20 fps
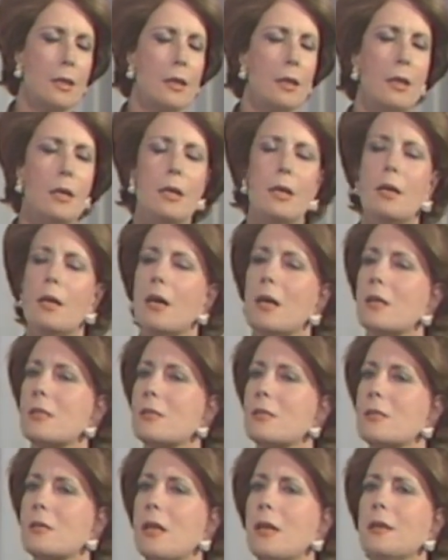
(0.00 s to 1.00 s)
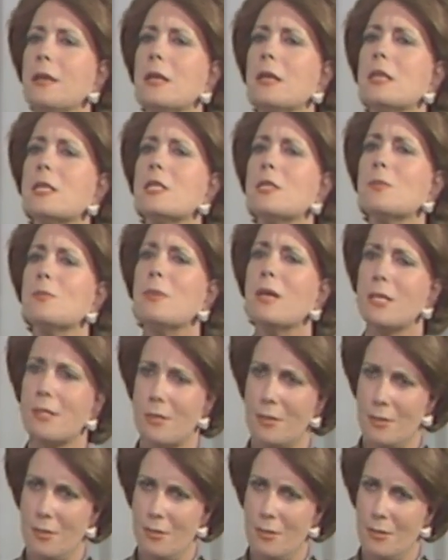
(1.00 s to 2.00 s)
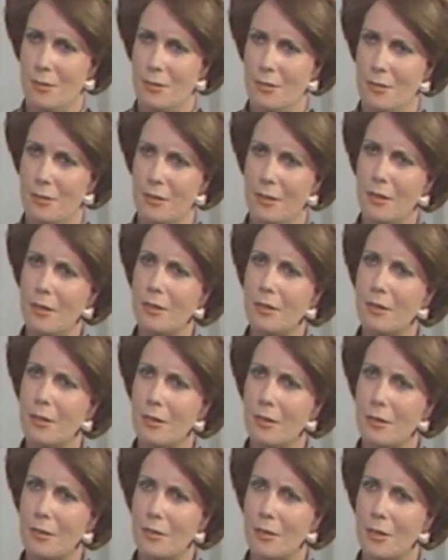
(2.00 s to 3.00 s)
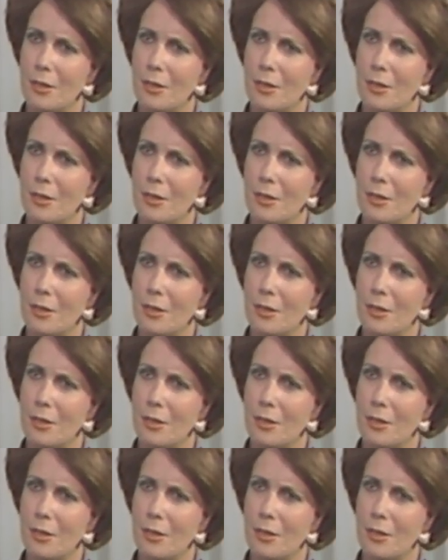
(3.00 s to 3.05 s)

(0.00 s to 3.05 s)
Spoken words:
He has done his best, really,